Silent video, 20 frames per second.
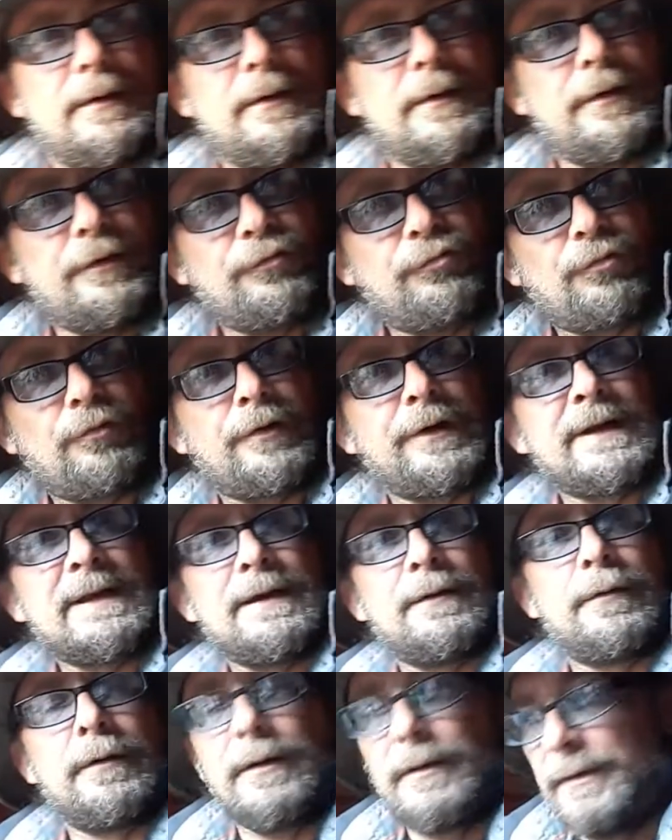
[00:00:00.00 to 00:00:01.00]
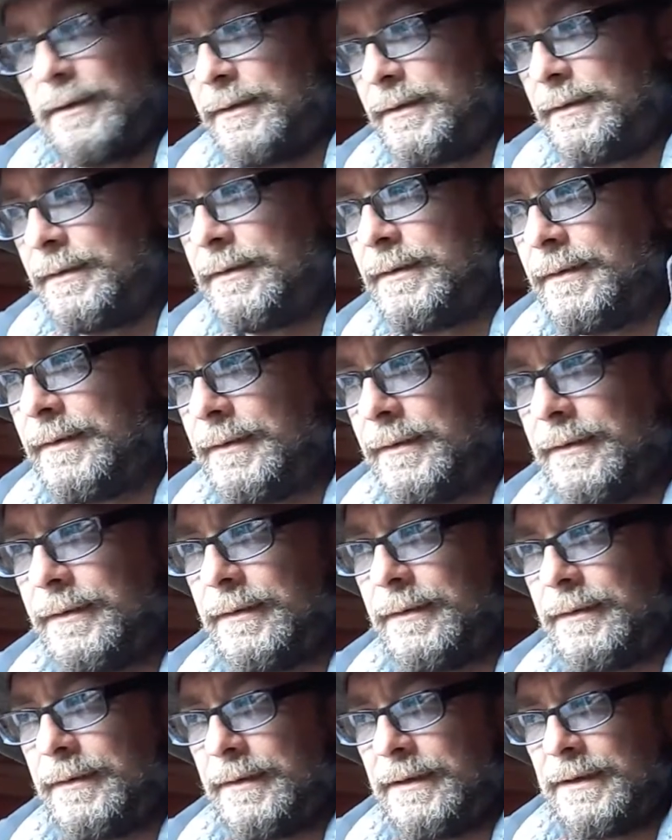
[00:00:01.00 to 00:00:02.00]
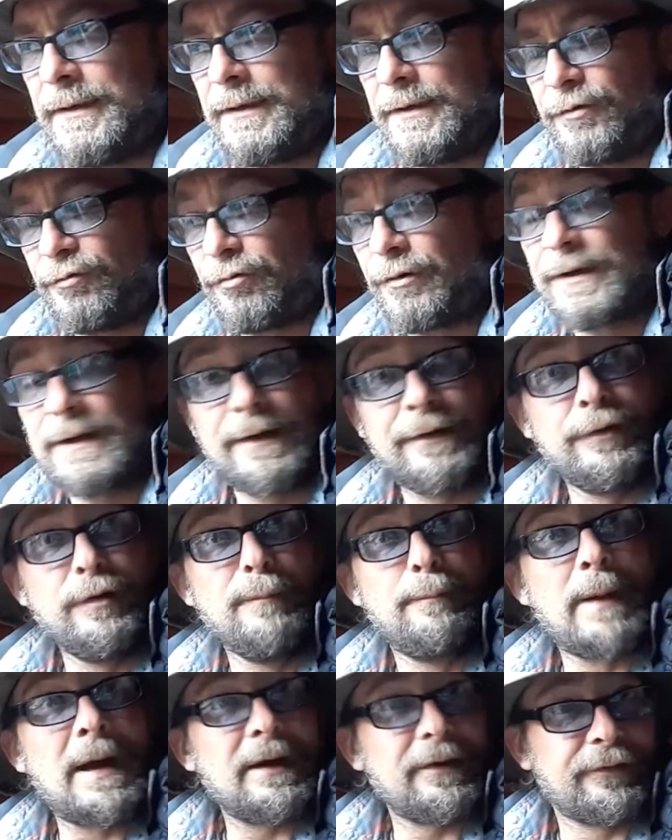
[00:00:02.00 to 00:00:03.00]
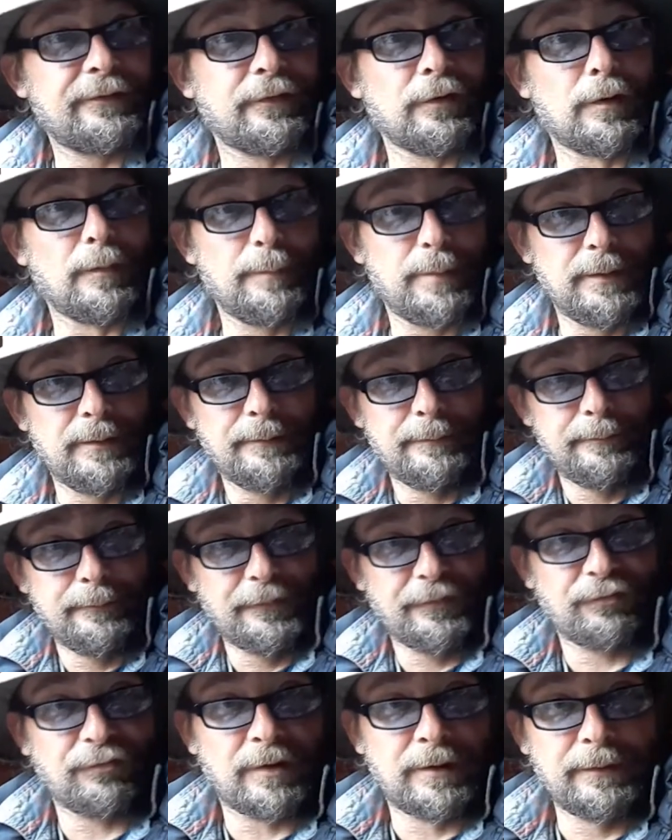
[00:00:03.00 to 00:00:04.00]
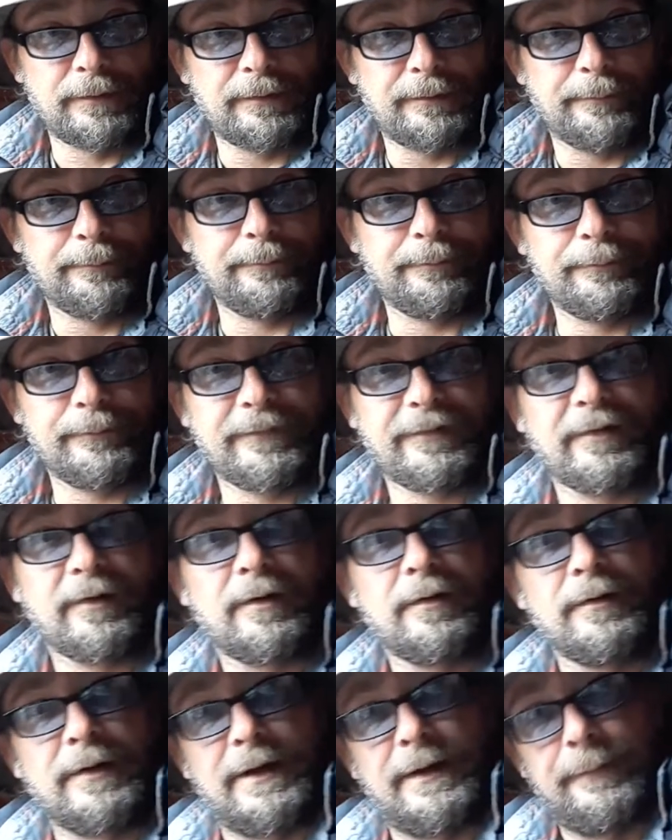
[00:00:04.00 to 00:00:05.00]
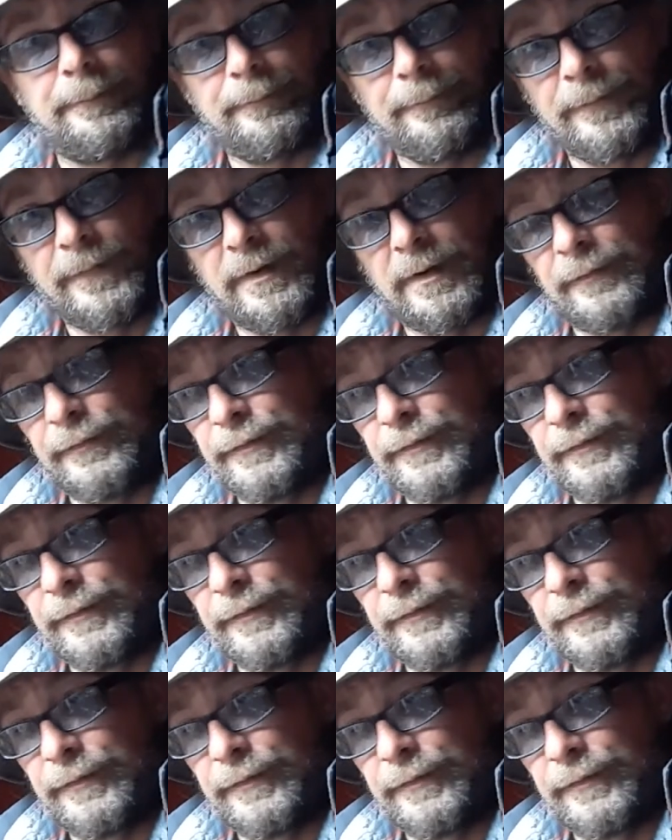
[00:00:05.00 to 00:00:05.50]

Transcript: and trying out a new backstop stroke target that I've